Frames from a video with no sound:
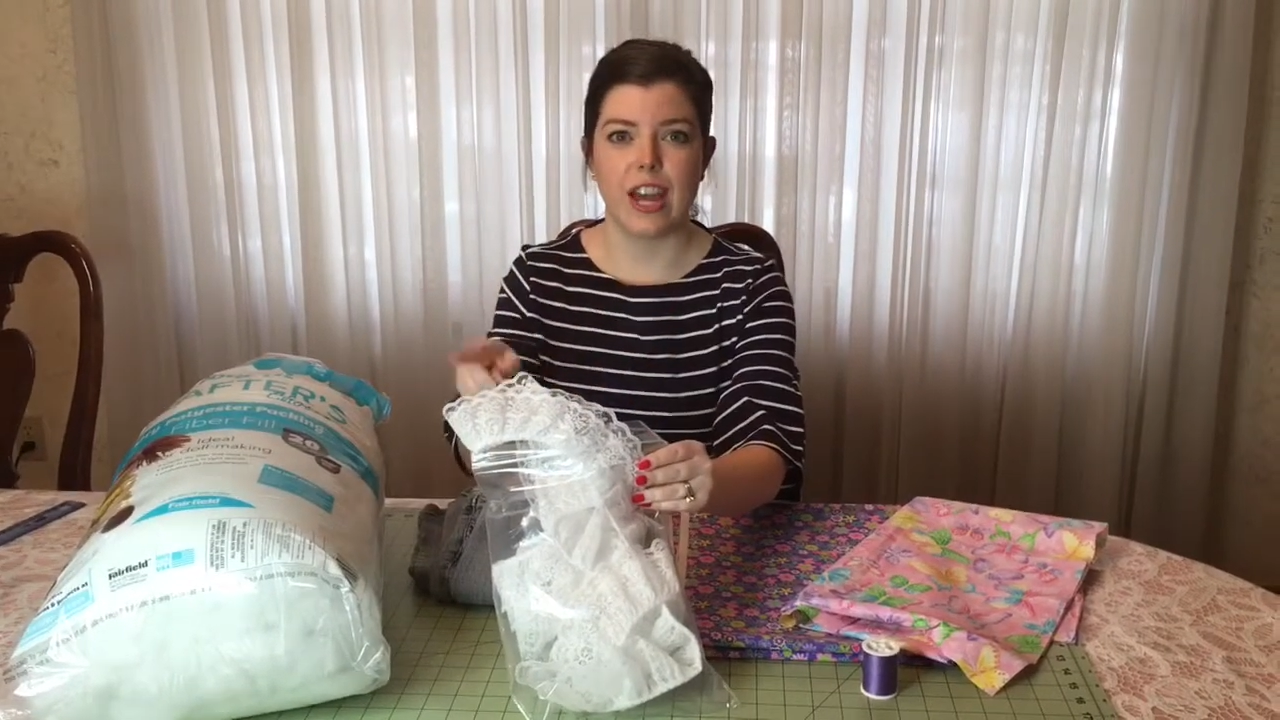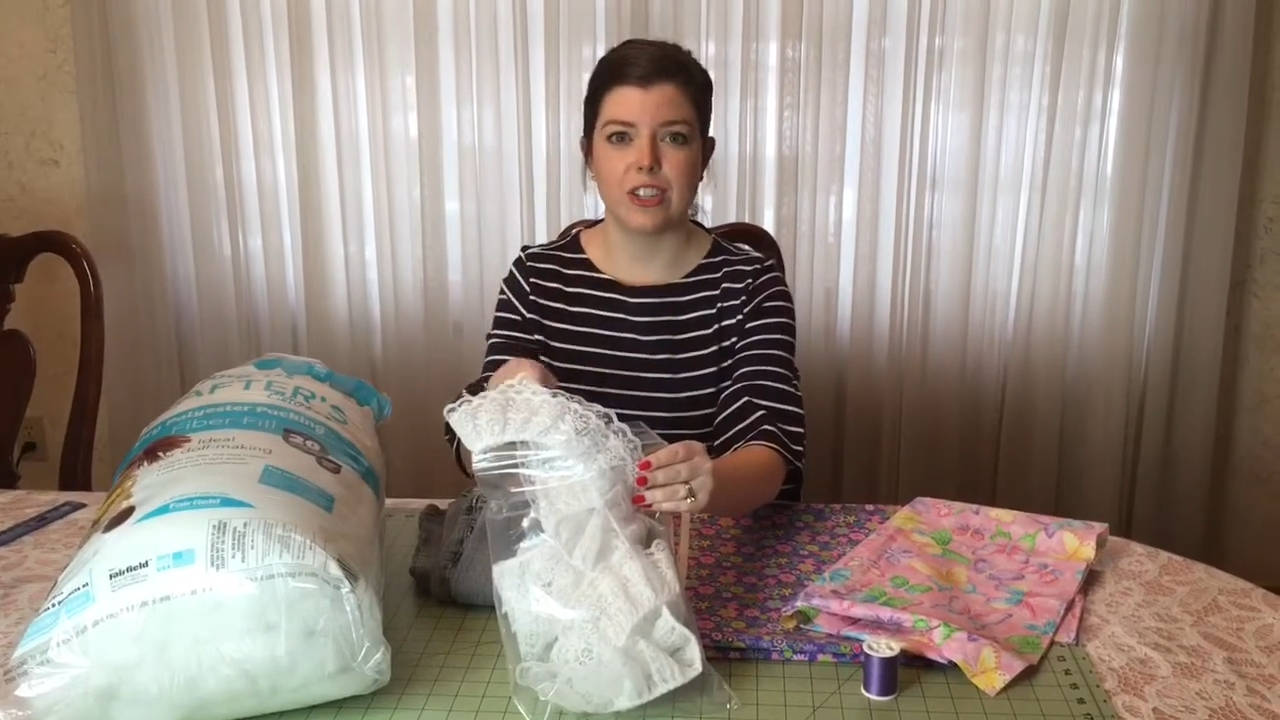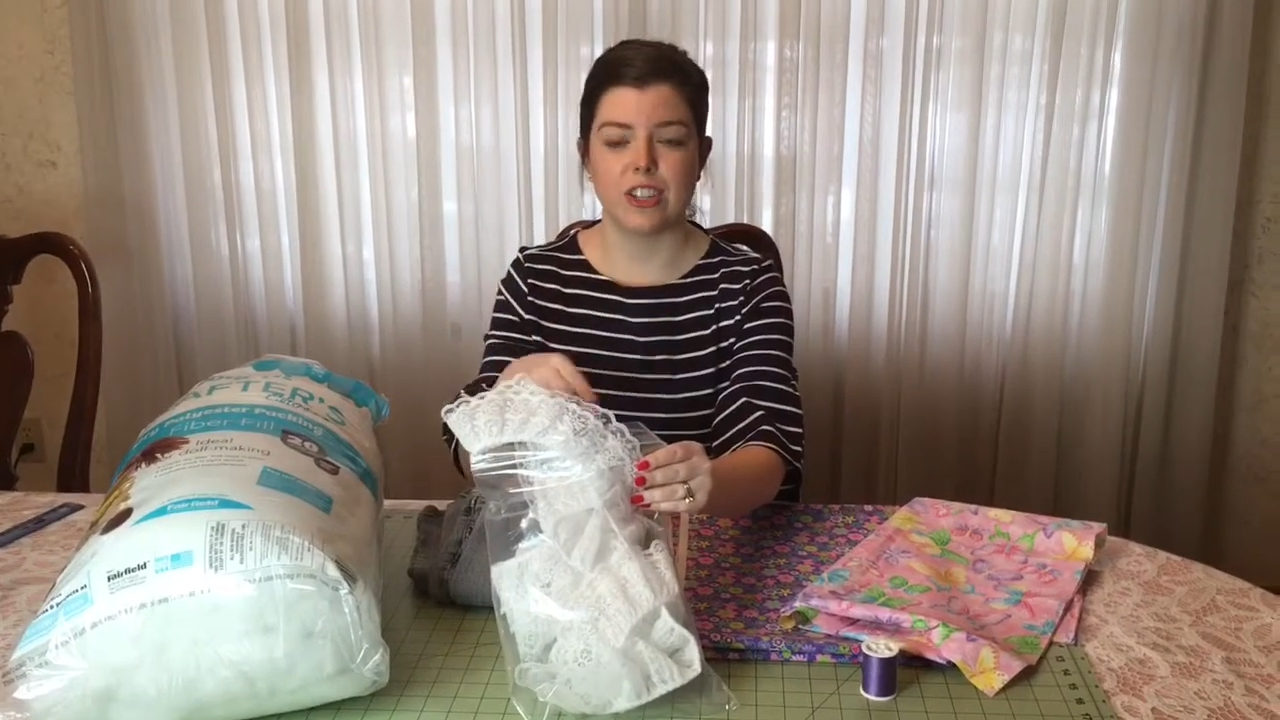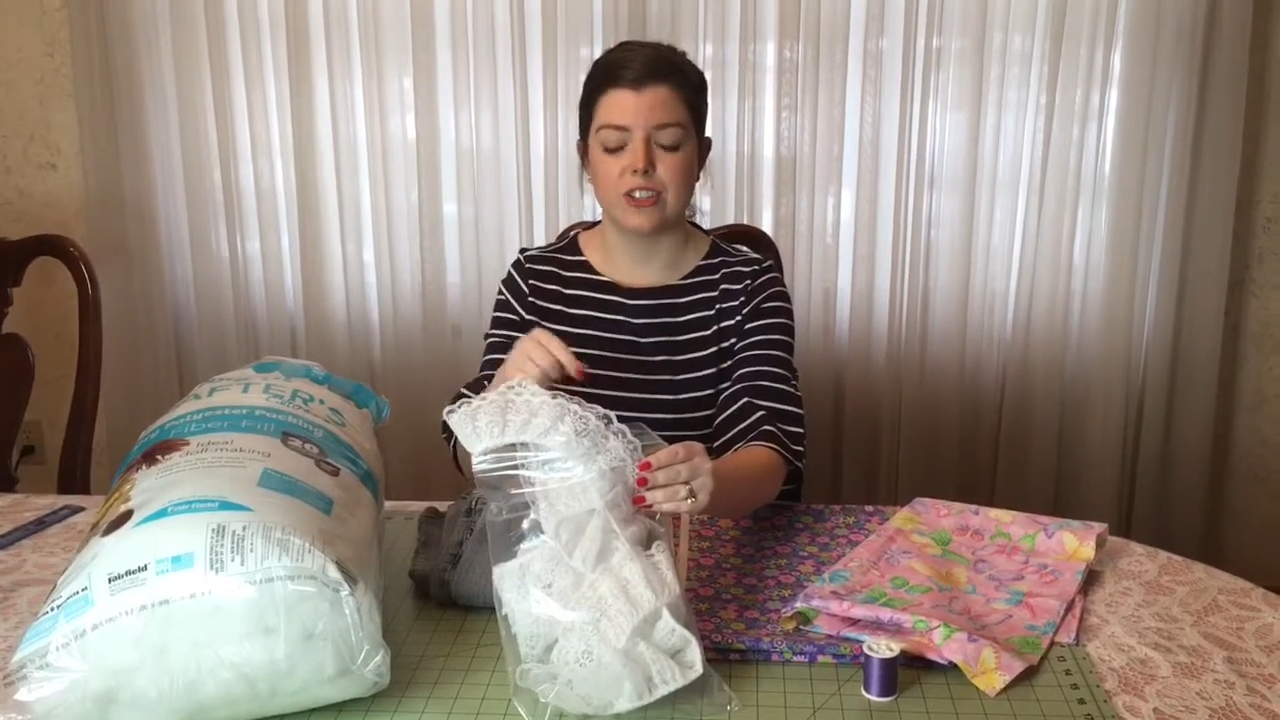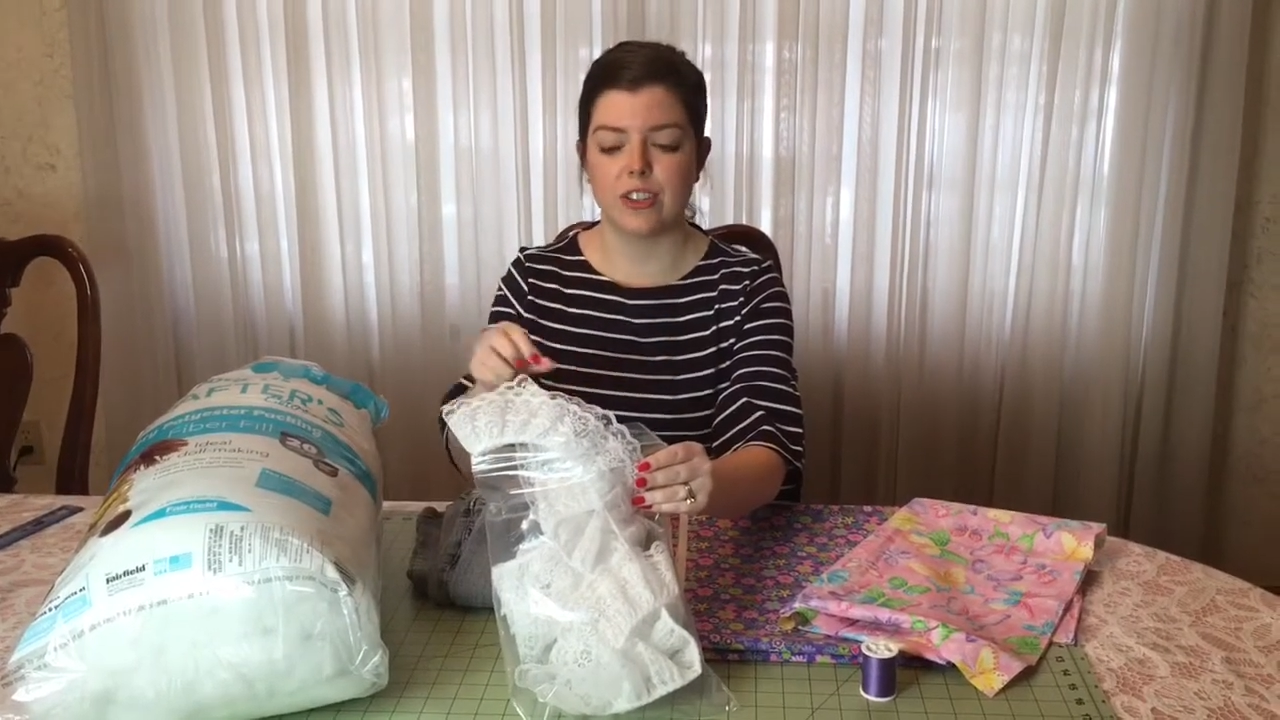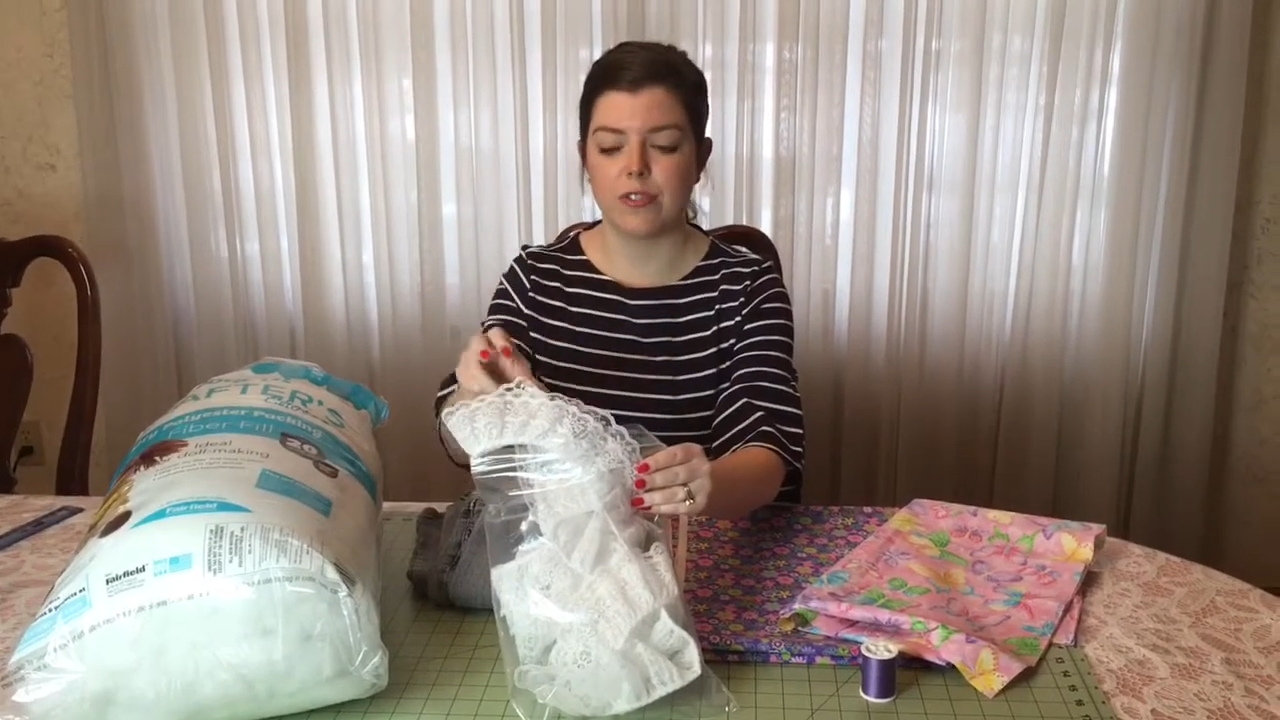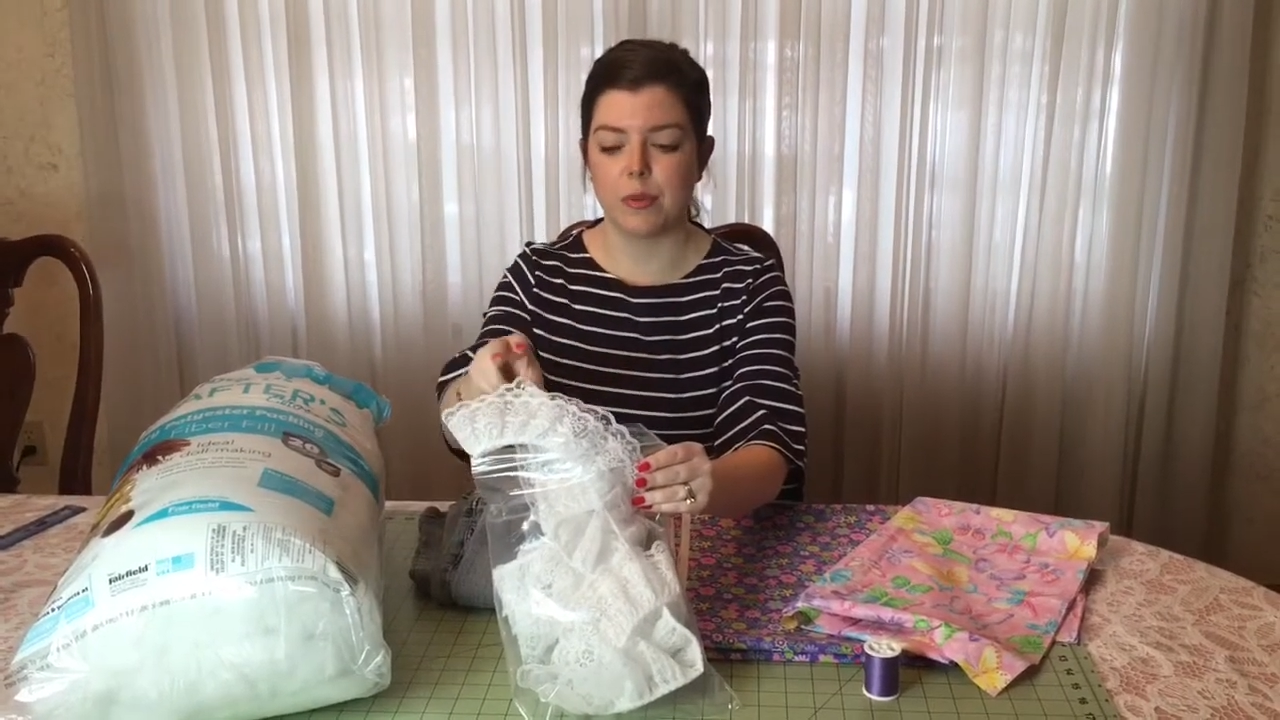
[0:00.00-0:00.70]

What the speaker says: edges of